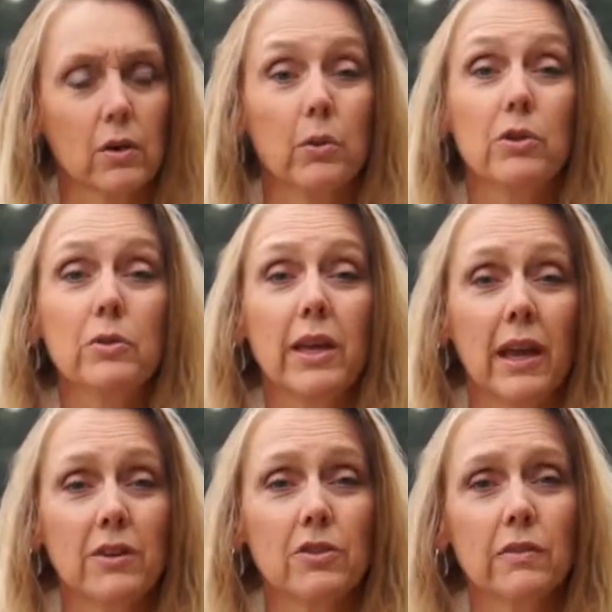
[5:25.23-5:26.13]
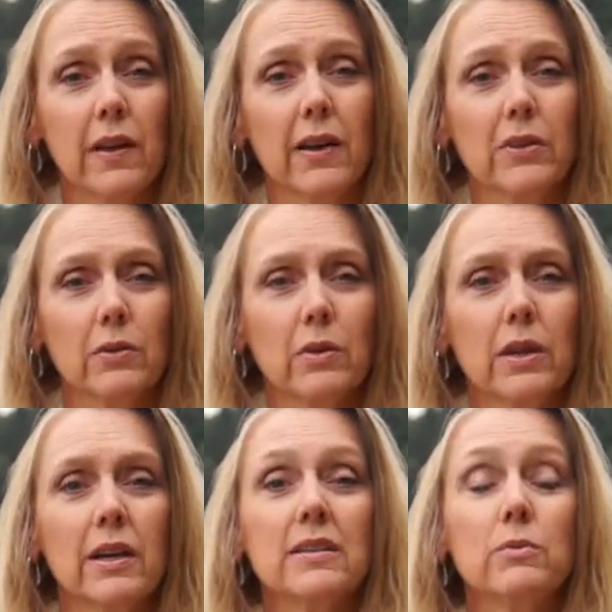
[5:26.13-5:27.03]
Where you gain your value
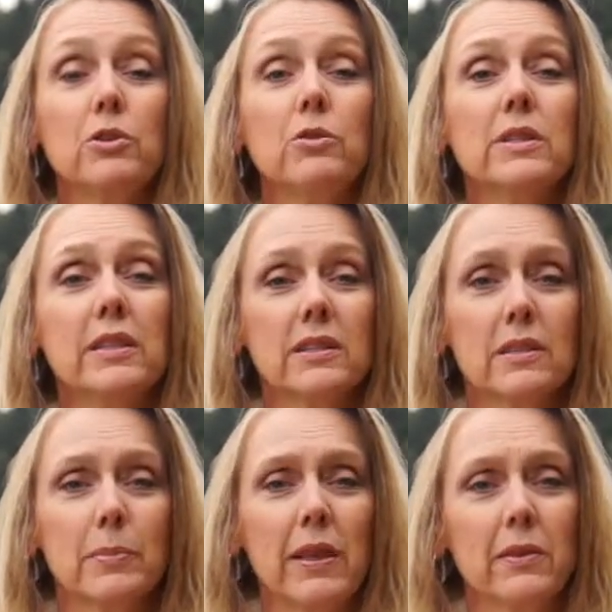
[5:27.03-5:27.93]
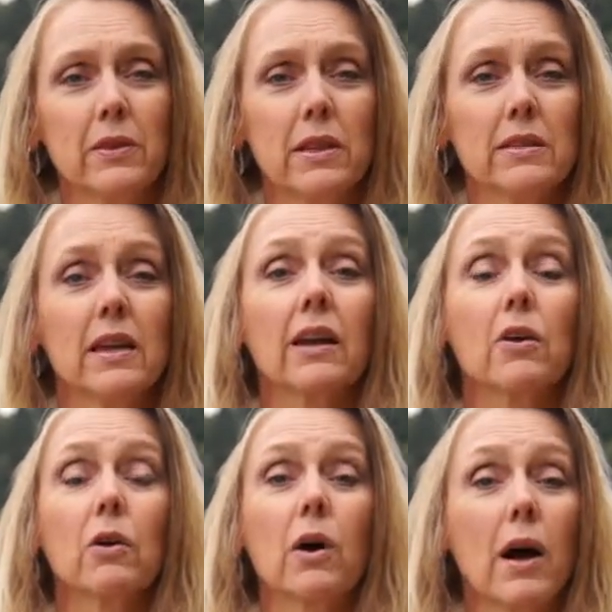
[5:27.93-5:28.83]
is when you anticipate their needs and
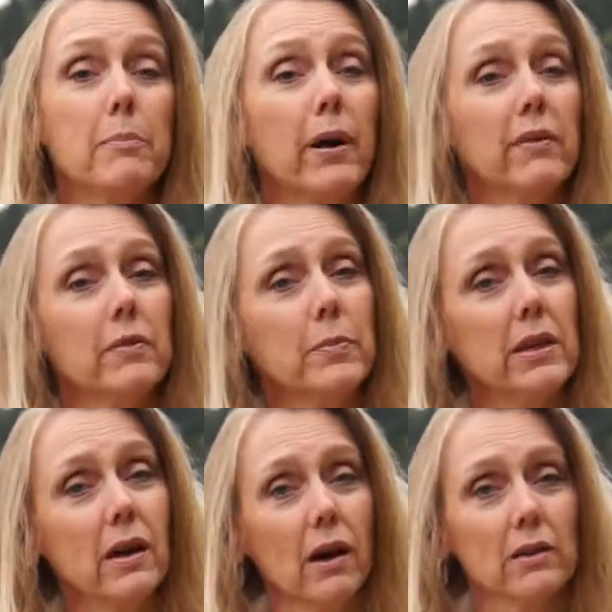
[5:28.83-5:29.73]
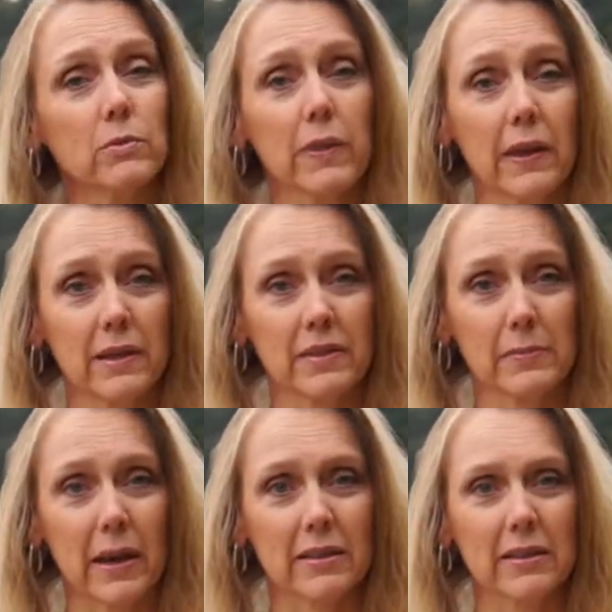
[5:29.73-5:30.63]
go above and beyond what they
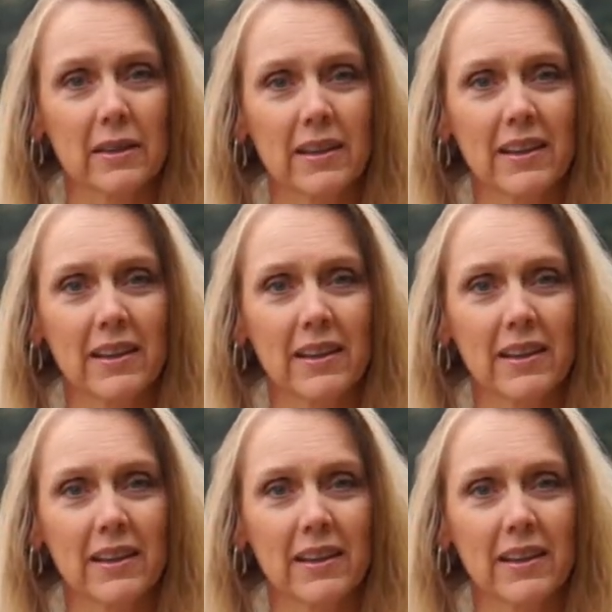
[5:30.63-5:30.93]
expect.